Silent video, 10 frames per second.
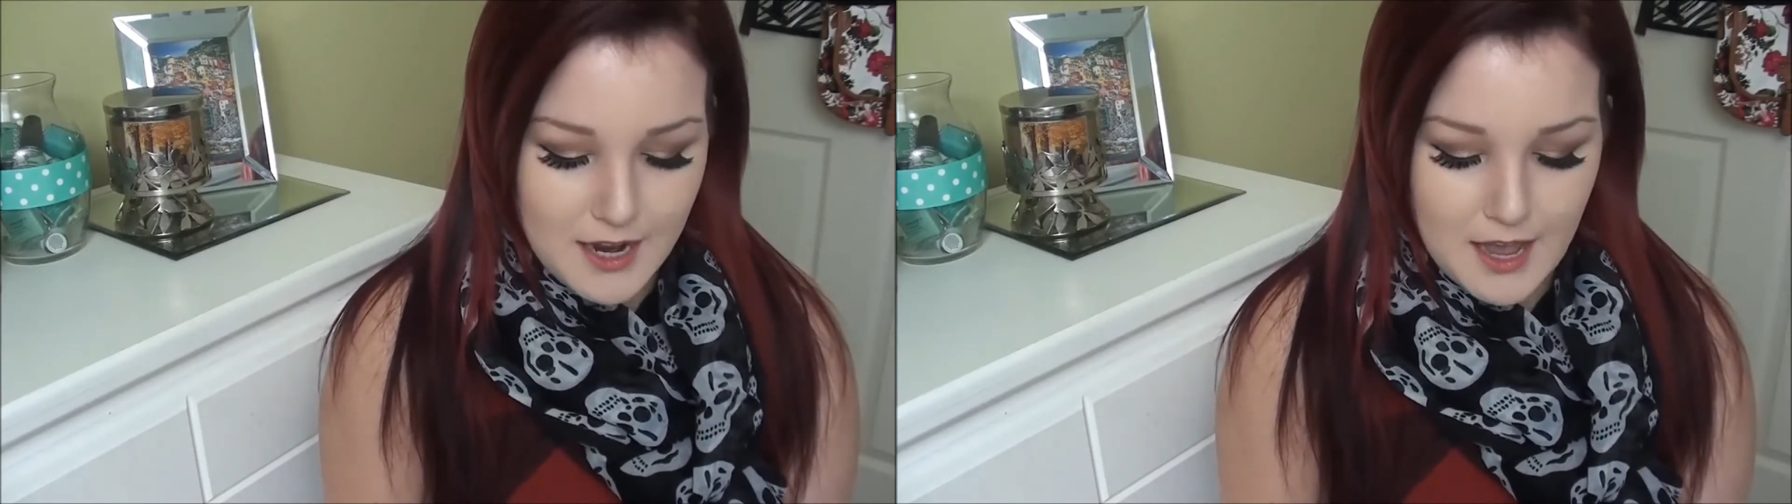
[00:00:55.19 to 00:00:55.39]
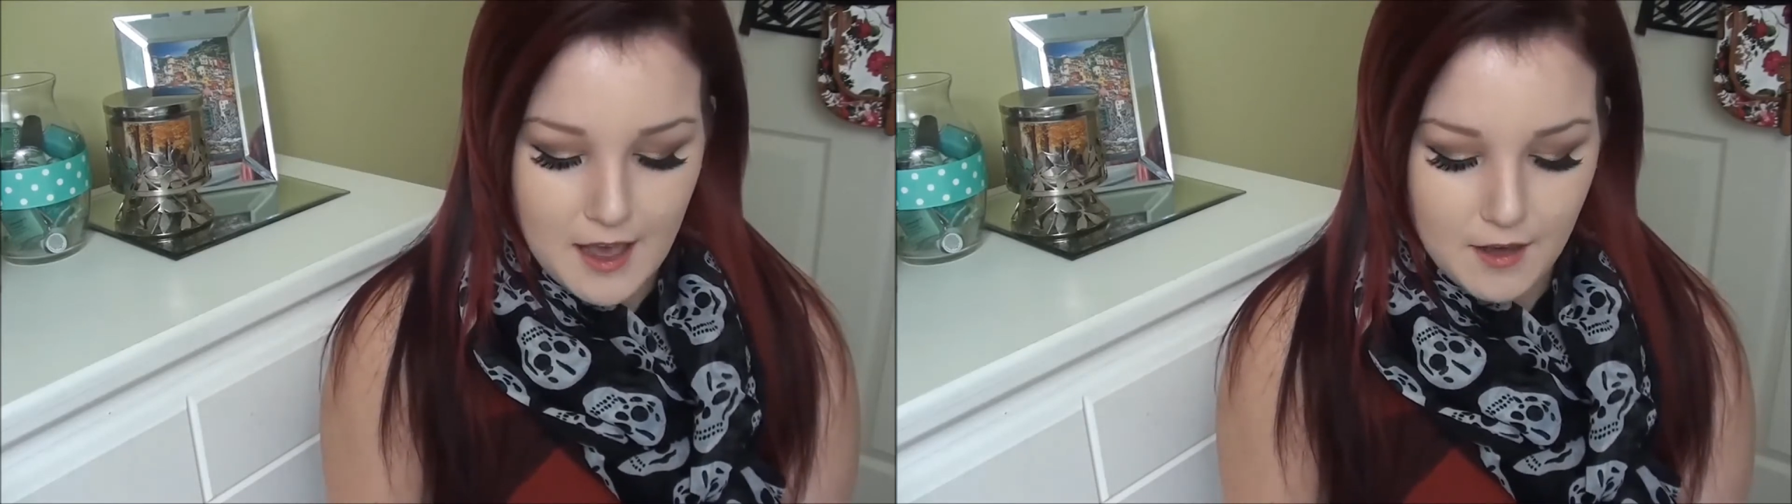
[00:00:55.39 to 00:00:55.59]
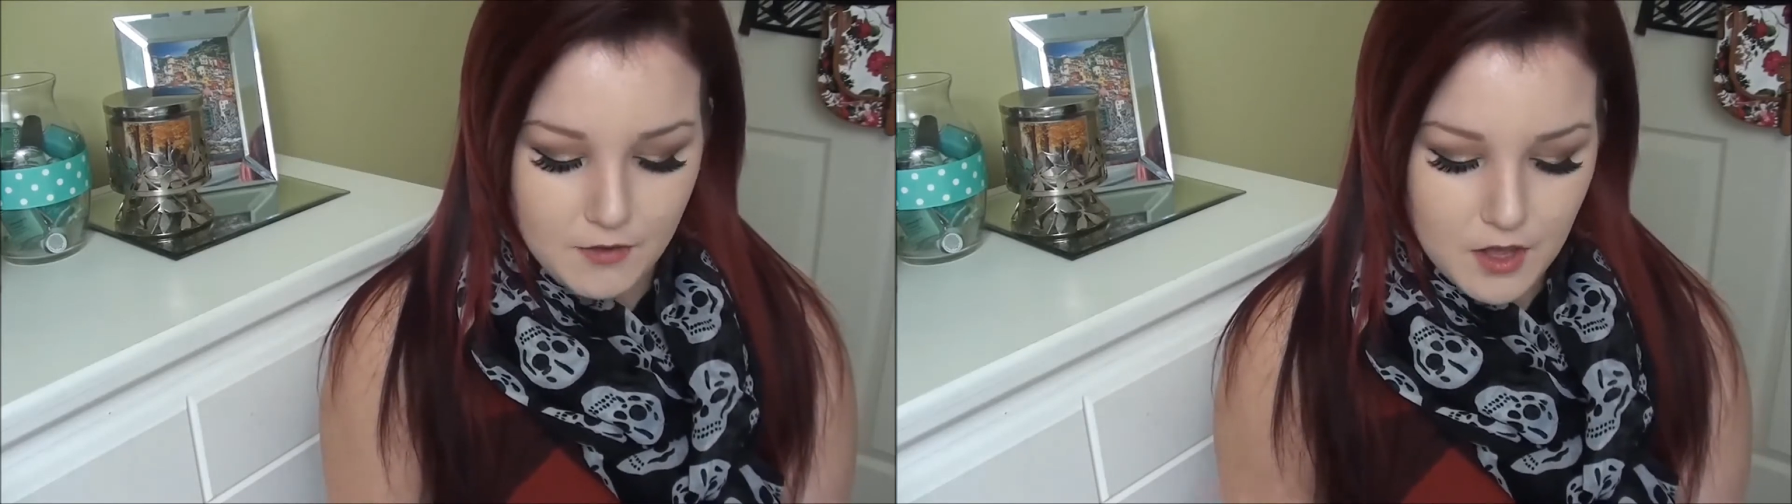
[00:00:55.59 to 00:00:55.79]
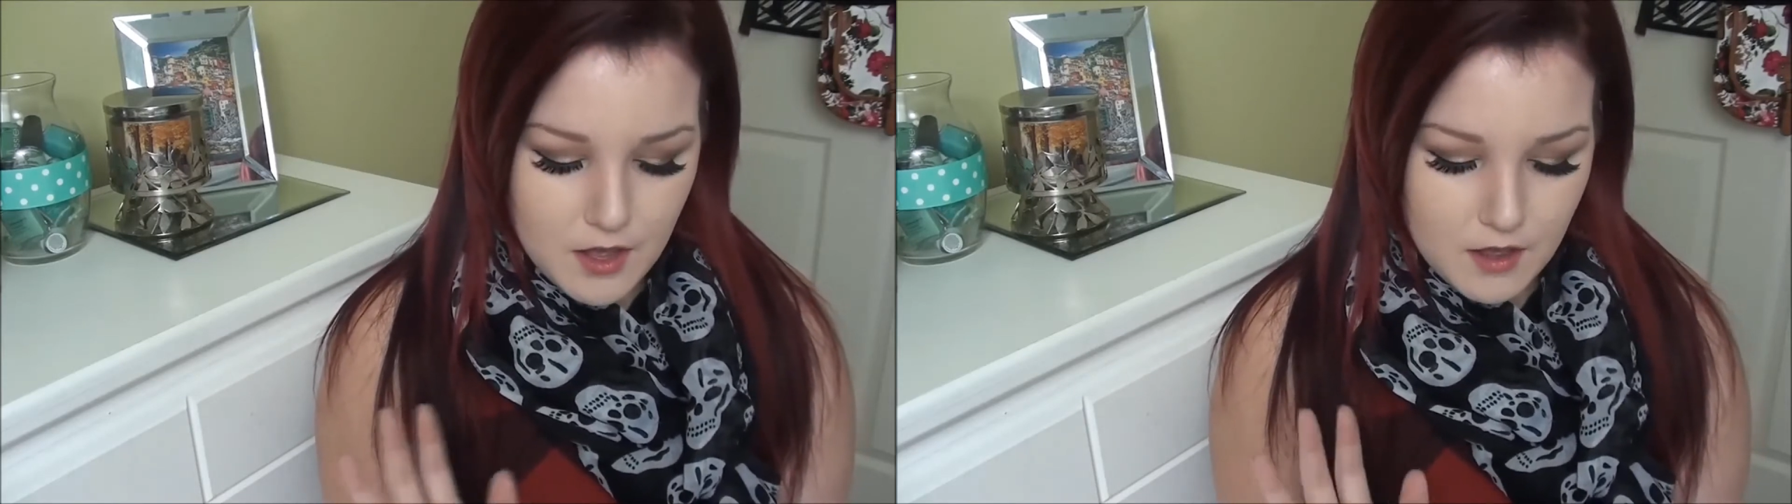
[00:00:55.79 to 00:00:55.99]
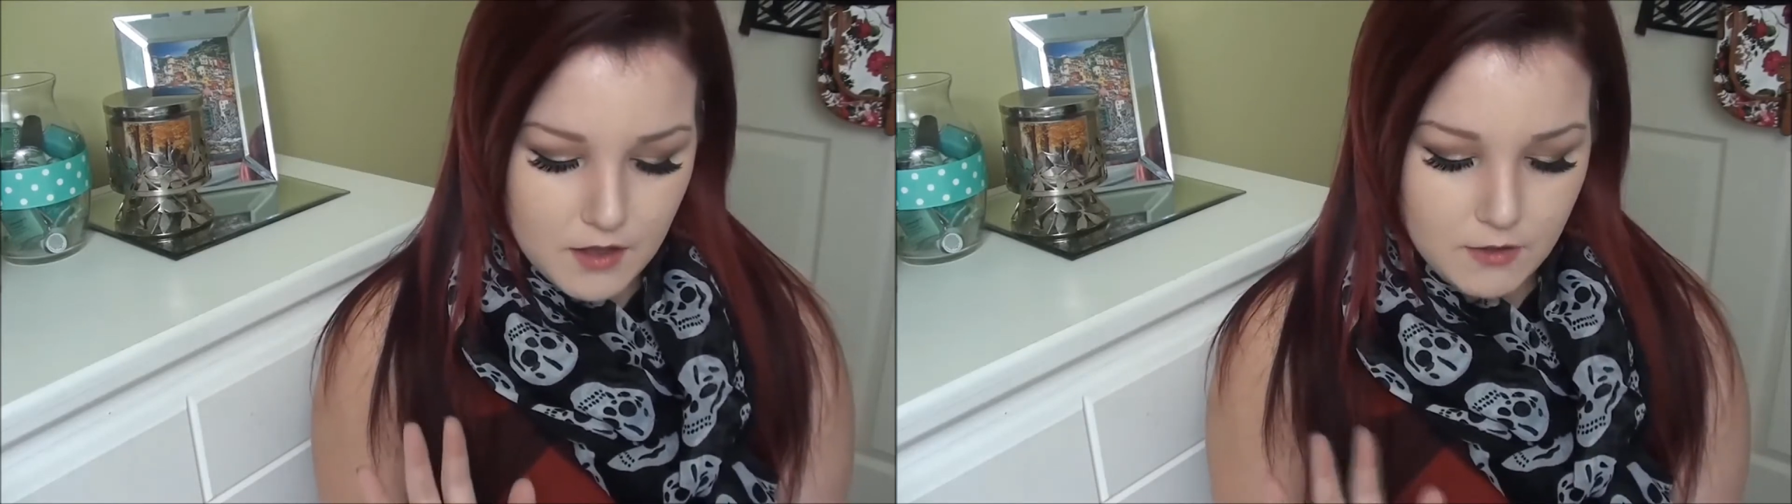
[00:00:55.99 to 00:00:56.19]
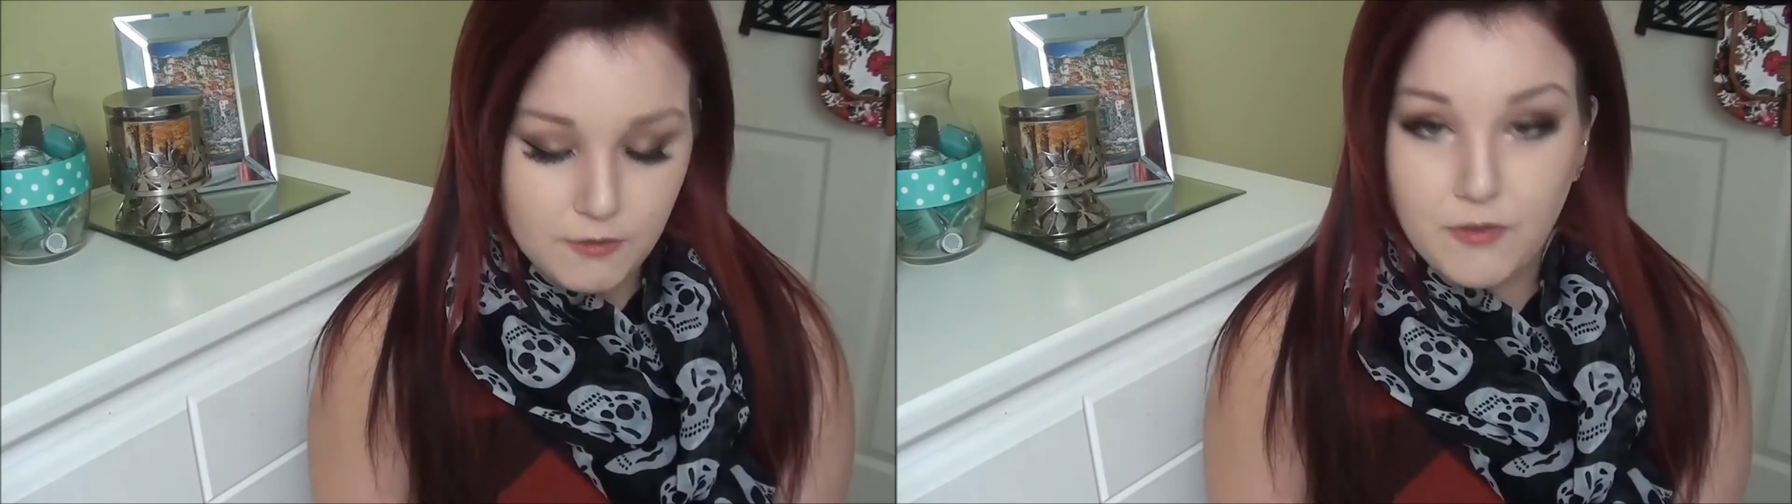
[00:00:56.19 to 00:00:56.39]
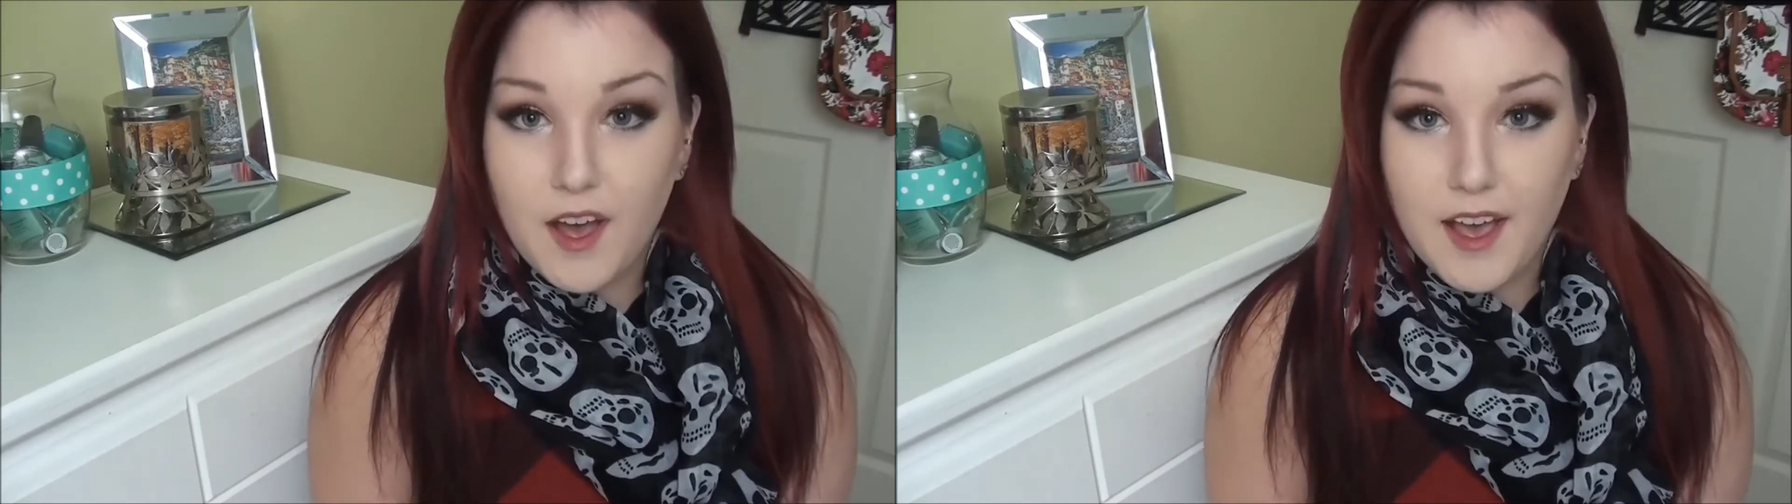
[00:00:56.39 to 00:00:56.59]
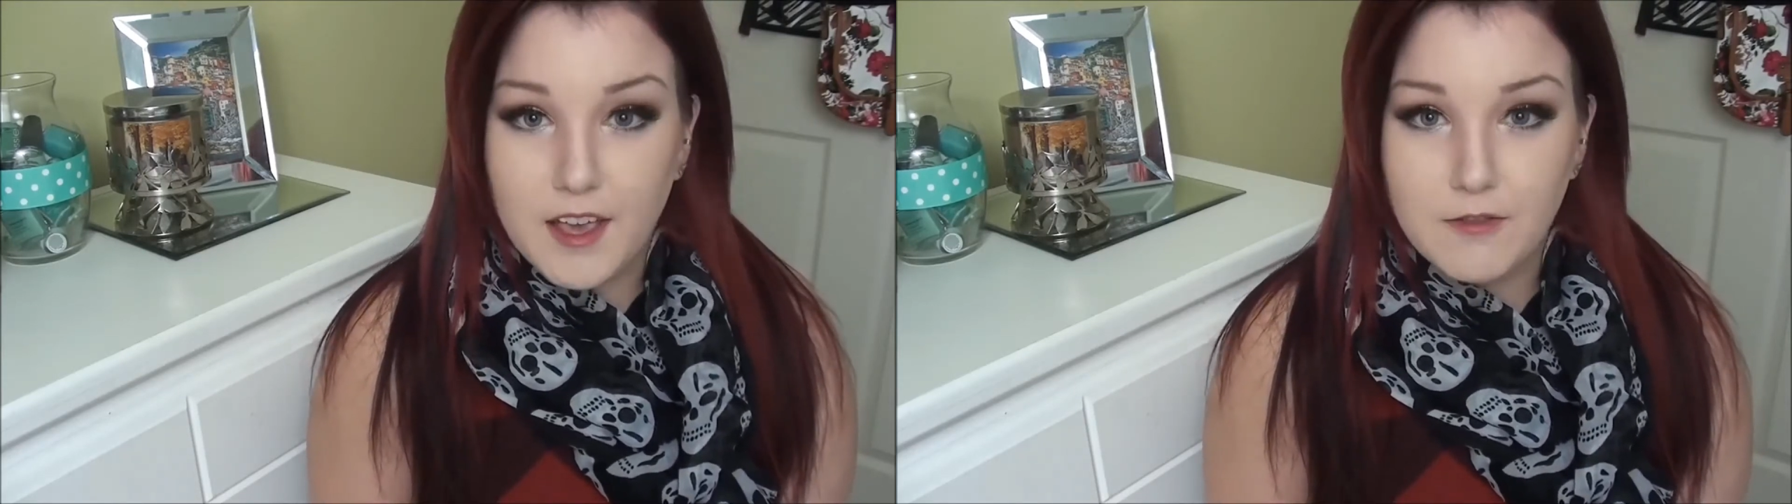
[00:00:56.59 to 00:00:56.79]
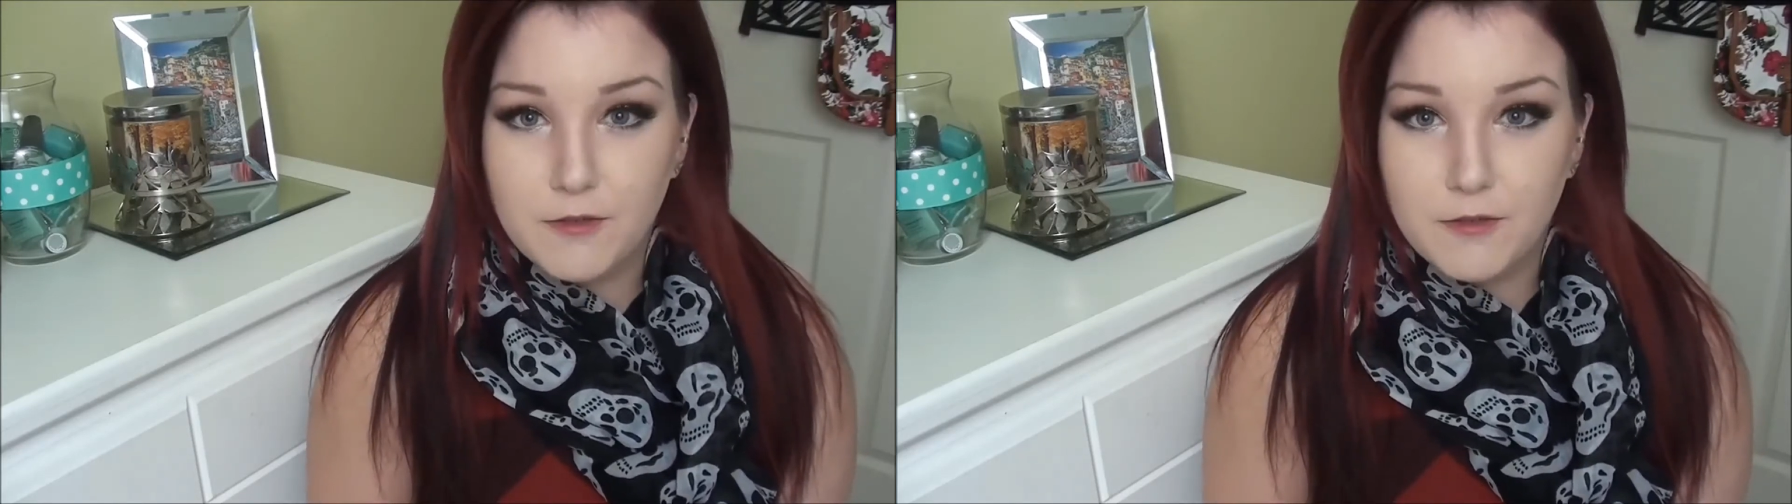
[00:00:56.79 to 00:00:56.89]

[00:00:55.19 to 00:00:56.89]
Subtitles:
I have 5